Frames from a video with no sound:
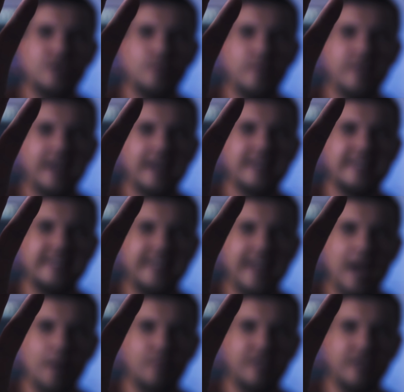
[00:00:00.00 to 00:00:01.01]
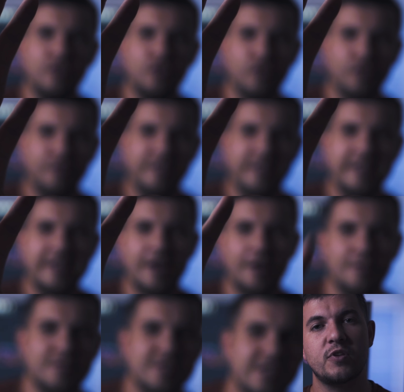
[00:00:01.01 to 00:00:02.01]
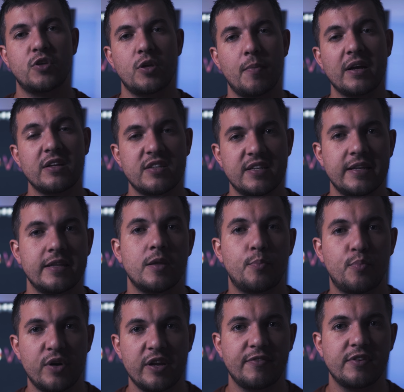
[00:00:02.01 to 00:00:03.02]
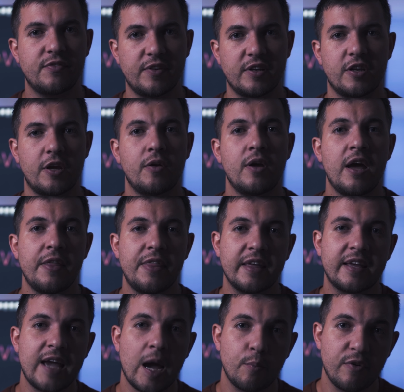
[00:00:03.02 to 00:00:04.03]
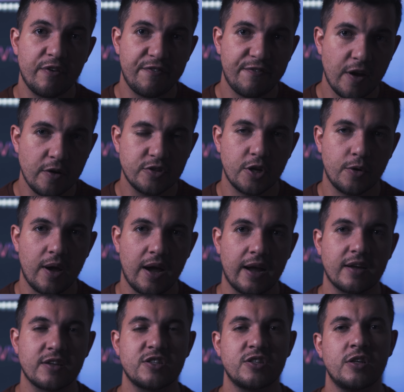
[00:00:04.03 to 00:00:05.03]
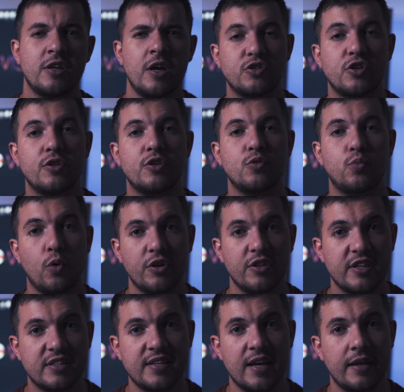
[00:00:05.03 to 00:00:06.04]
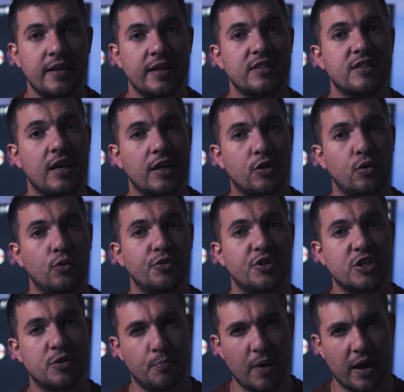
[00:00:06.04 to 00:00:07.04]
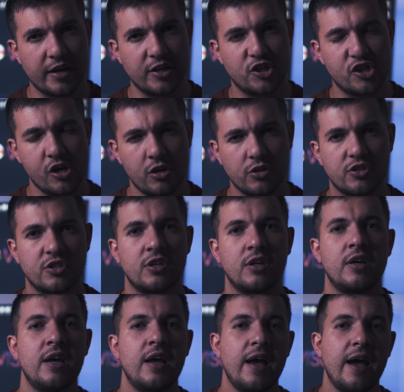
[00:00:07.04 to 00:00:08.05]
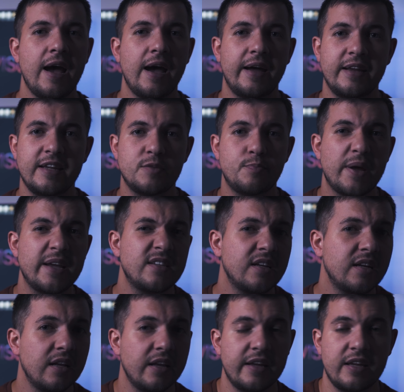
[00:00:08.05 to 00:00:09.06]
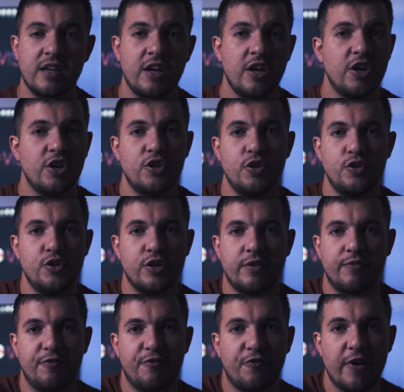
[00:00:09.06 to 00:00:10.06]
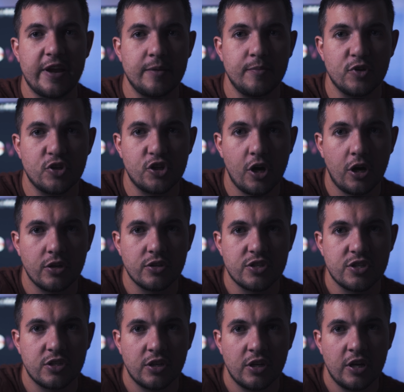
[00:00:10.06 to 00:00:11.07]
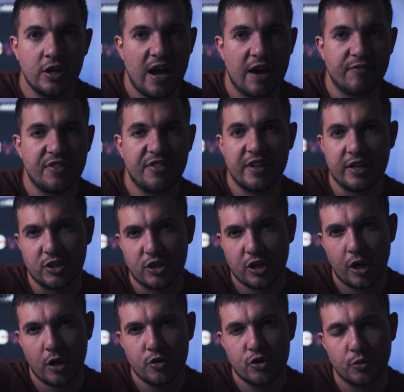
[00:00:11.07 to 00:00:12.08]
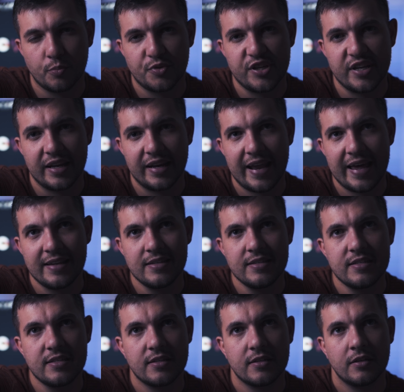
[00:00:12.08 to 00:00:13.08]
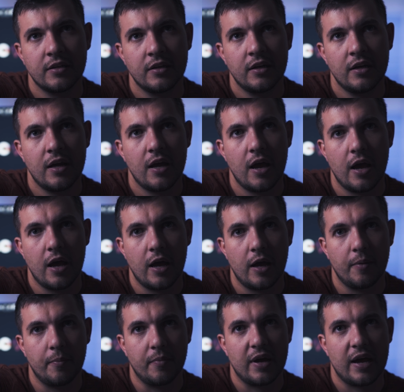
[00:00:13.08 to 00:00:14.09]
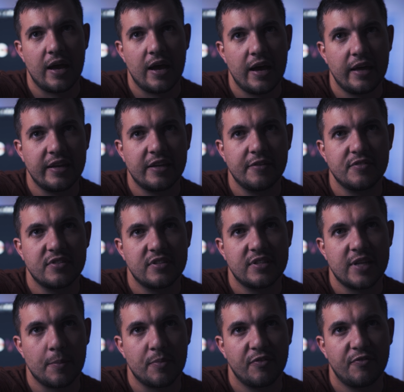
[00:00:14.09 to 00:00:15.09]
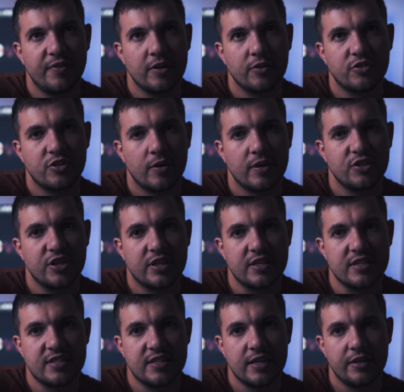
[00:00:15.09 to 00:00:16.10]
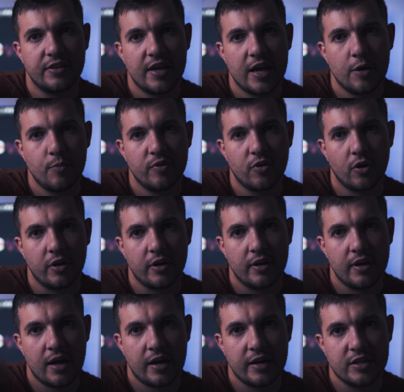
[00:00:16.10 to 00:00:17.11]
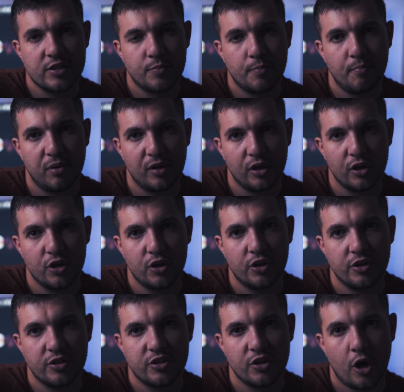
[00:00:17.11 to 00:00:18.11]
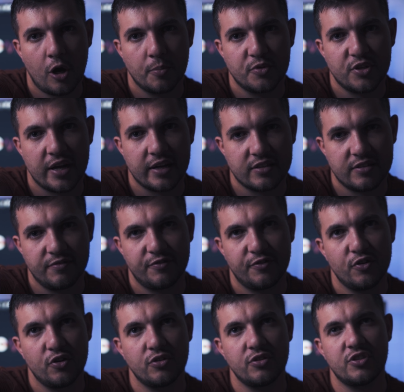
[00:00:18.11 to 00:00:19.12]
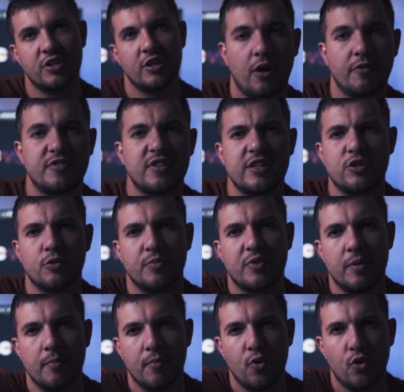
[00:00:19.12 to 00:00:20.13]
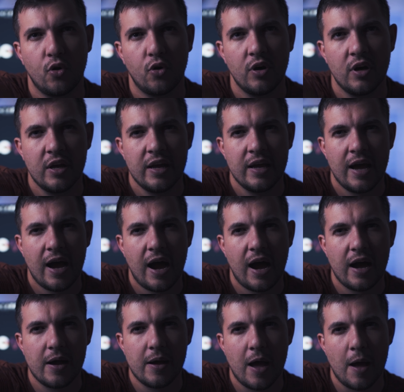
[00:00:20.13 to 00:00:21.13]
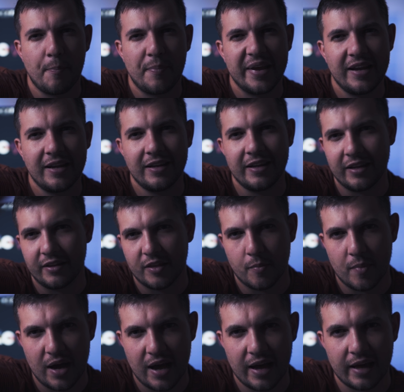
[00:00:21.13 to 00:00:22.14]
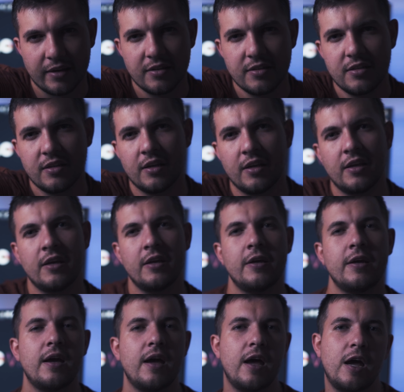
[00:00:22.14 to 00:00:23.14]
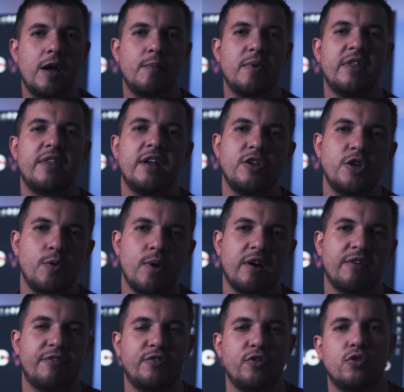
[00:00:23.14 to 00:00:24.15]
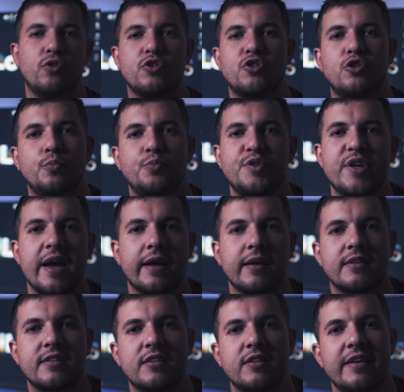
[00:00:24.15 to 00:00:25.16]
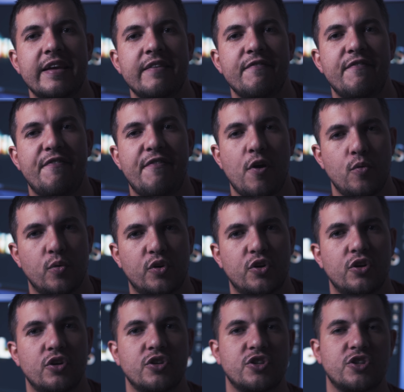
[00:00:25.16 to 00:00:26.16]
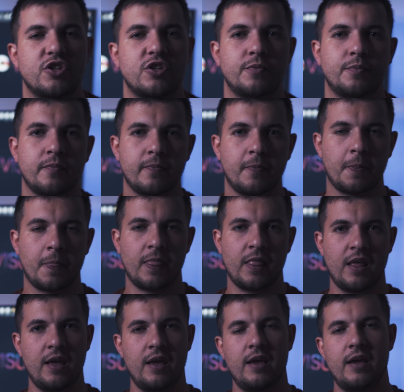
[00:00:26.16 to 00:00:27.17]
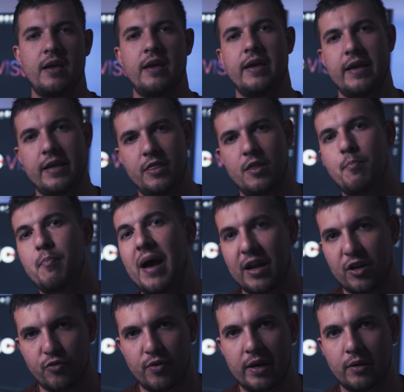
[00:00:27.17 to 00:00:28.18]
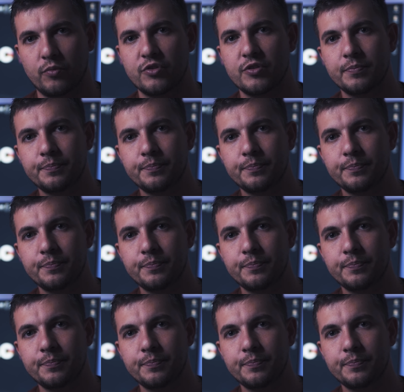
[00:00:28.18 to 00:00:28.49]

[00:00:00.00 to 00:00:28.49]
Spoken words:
some of that depth in your videos. So you might have seen in the previous video, the camera photo hacks. So there's one of the techniques I call the spy shot, and it's basically you can frame your shots, having things close up to your lens, and it gives depth of field. So as you can see there, we've got a nice blurred object in front, obviously something more appealing than my hand, and then you have your subject in focus in the background.